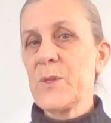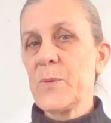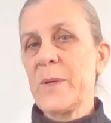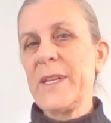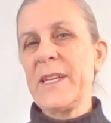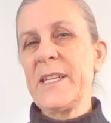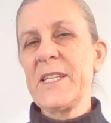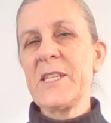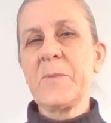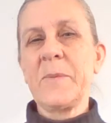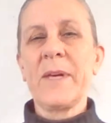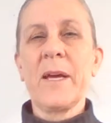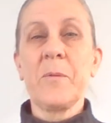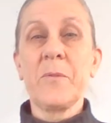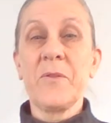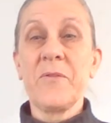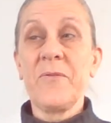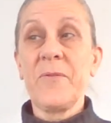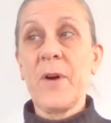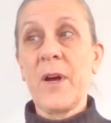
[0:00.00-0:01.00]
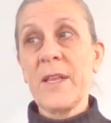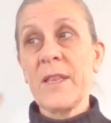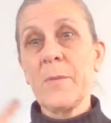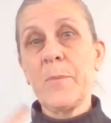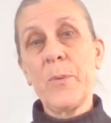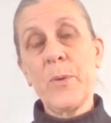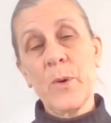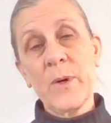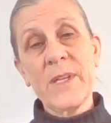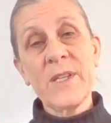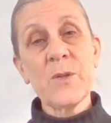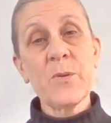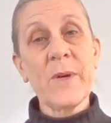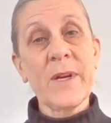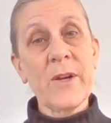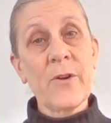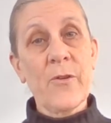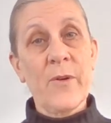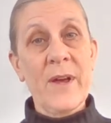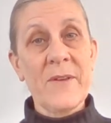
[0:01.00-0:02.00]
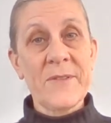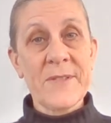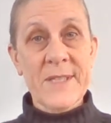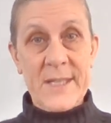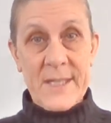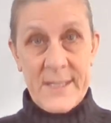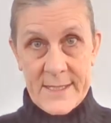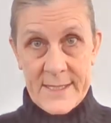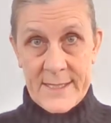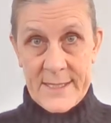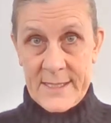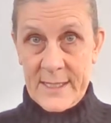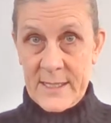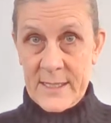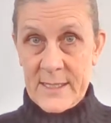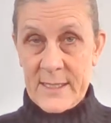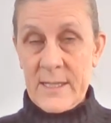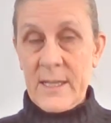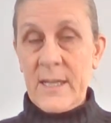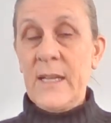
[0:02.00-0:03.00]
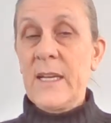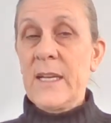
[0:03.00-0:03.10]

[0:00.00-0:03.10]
we need to be able to find the point where graphs intersect.